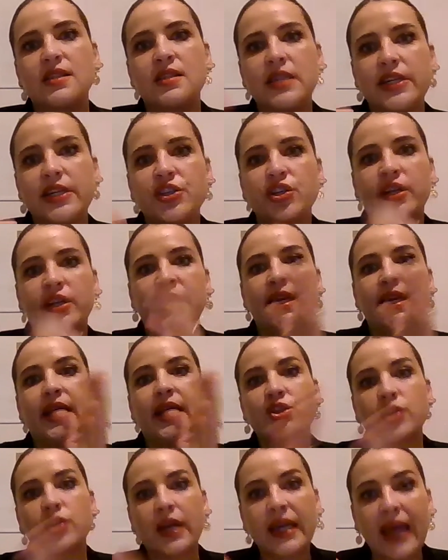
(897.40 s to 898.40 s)
need to connect
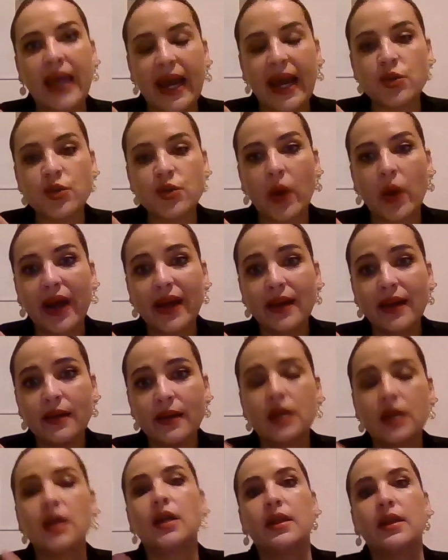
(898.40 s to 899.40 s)
to a gateway
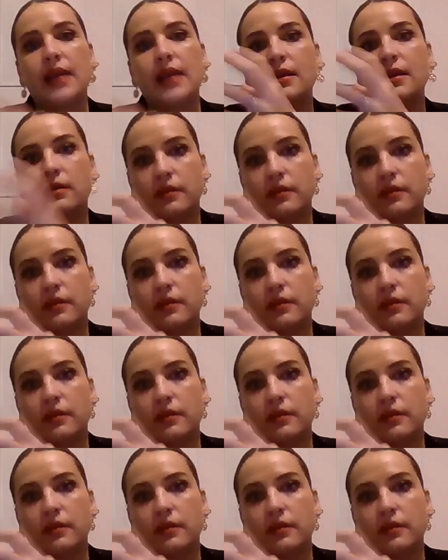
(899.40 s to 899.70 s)
that